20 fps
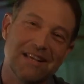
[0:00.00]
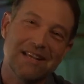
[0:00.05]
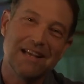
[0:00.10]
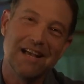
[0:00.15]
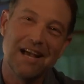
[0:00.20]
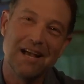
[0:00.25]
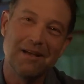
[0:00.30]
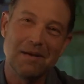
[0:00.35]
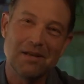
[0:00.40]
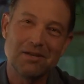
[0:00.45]

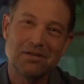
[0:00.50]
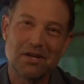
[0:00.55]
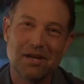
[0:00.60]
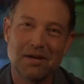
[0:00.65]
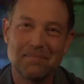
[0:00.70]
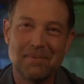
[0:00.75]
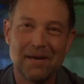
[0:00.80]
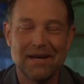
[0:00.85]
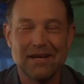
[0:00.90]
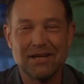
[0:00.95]
I should
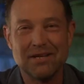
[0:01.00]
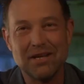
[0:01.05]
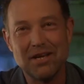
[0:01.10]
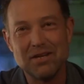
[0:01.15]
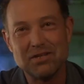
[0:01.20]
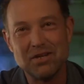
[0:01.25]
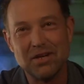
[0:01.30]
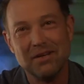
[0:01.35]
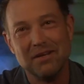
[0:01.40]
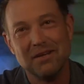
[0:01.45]
have paid
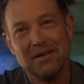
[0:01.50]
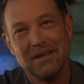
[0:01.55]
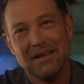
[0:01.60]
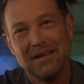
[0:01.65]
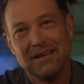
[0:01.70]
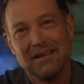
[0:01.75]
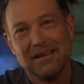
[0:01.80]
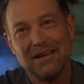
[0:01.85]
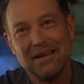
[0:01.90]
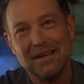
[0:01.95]
attention
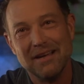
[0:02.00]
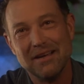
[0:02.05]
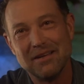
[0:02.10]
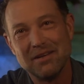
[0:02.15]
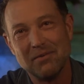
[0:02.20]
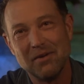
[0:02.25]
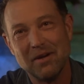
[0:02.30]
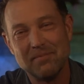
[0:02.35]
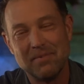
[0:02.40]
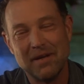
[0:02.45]

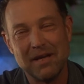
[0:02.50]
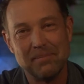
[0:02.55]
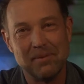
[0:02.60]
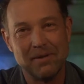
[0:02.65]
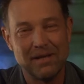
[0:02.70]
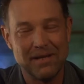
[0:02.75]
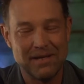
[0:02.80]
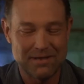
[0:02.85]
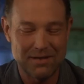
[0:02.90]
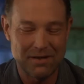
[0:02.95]
to what people
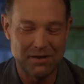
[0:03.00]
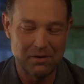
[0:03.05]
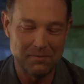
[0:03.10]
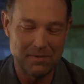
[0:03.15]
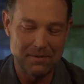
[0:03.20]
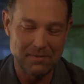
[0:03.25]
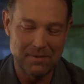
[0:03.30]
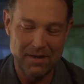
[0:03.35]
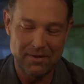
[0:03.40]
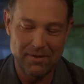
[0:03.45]
had told
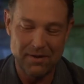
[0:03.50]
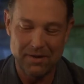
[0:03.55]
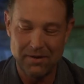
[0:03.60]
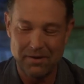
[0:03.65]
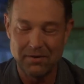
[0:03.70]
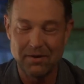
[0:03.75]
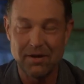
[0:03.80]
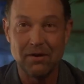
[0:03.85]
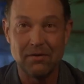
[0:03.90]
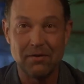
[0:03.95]
me, but I thought,
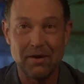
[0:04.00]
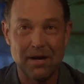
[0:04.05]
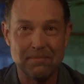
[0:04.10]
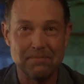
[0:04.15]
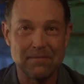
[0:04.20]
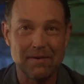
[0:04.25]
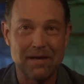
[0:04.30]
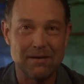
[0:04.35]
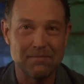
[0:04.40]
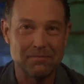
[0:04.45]
oh no,
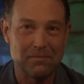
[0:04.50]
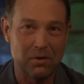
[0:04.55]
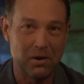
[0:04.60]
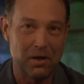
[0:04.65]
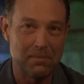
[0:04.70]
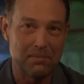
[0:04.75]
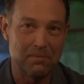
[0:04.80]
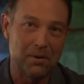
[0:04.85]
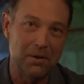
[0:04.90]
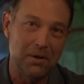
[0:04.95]
I'm
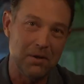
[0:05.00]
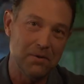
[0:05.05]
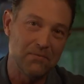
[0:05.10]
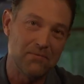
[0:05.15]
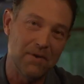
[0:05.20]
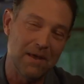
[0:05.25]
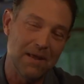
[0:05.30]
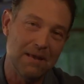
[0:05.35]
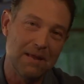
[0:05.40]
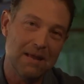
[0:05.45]

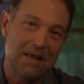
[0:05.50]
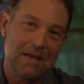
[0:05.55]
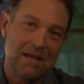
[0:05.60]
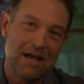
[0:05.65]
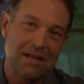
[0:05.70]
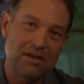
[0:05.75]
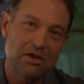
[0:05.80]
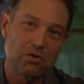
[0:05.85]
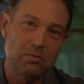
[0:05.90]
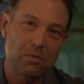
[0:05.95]
bulletproof, and
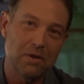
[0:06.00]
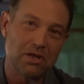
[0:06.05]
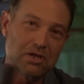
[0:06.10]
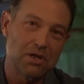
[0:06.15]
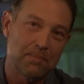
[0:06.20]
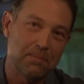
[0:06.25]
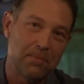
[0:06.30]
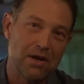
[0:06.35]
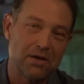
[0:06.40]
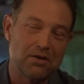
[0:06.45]
I just wish
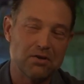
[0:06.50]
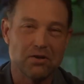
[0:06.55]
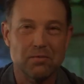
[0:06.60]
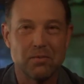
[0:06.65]
suppressors